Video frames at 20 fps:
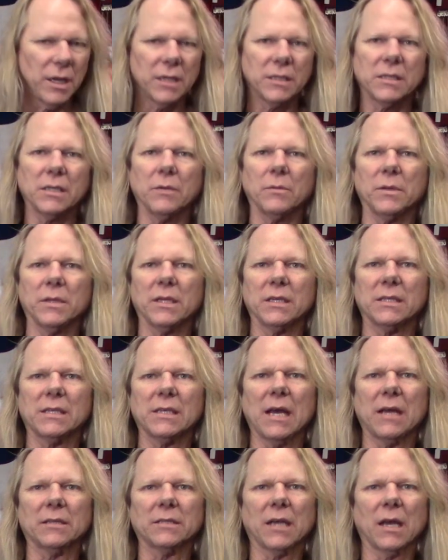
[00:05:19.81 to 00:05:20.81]
Let's see what this
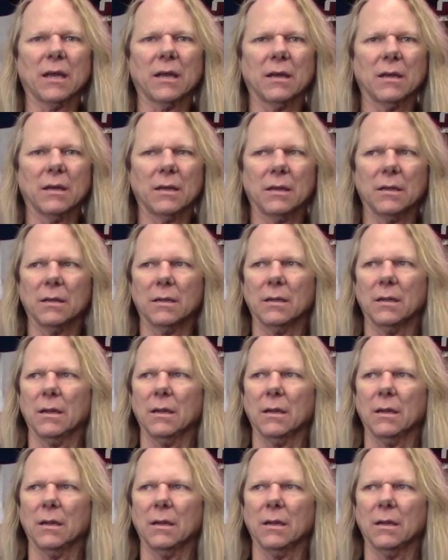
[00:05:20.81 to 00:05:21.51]
sounds like.